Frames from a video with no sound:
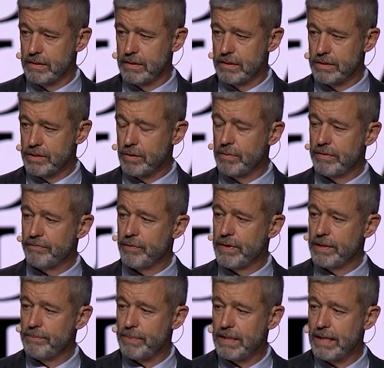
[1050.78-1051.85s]
So, if we
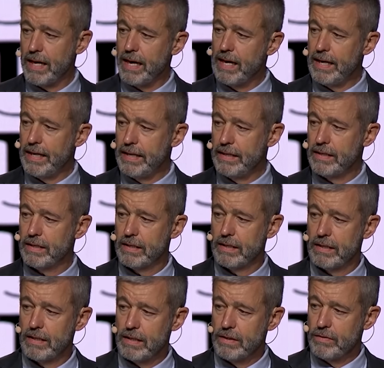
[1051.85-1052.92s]
apply
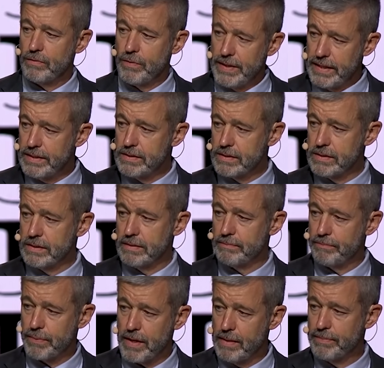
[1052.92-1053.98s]

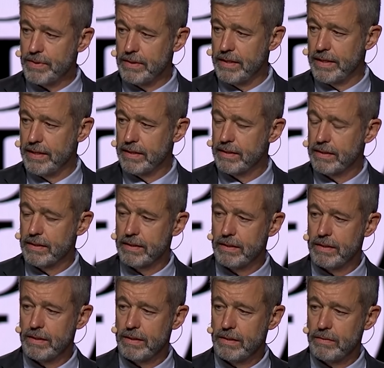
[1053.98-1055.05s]
reason properly,
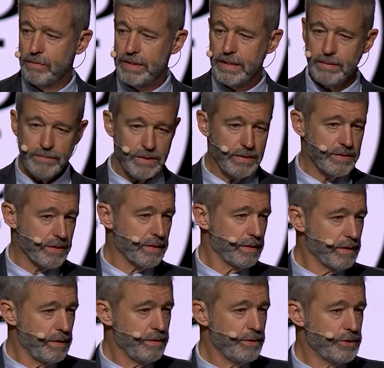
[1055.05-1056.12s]
we come to this
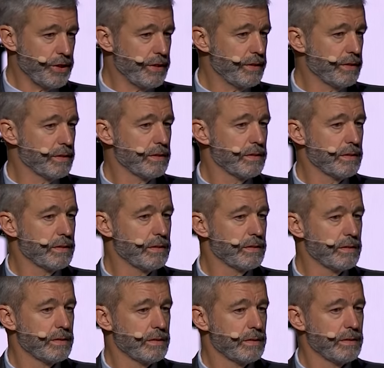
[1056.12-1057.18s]
conclusion.
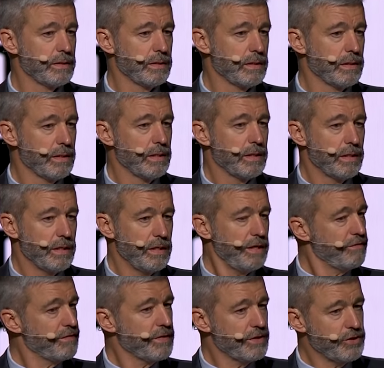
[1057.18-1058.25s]

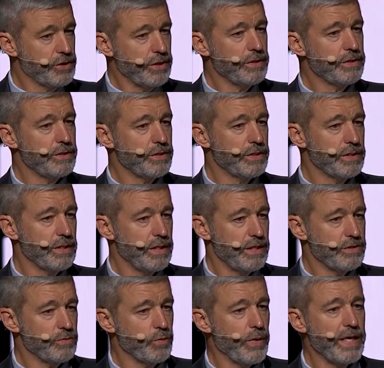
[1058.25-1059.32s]
If the church
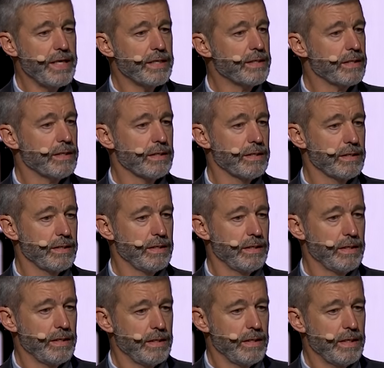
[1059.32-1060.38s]
is weak,
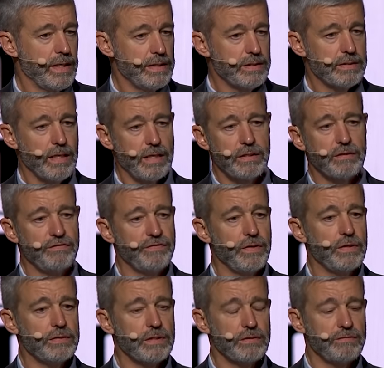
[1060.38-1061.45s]
it's not the
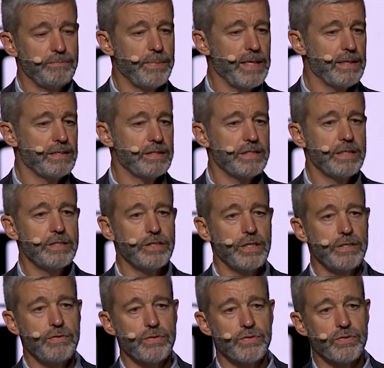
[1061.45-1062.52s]
fault of
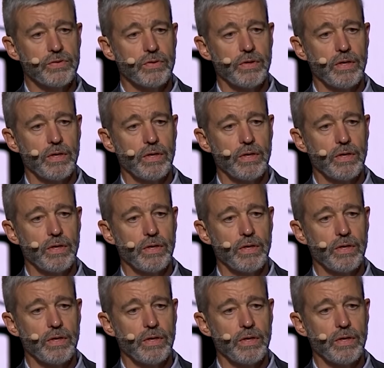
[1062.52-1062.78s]
politicians.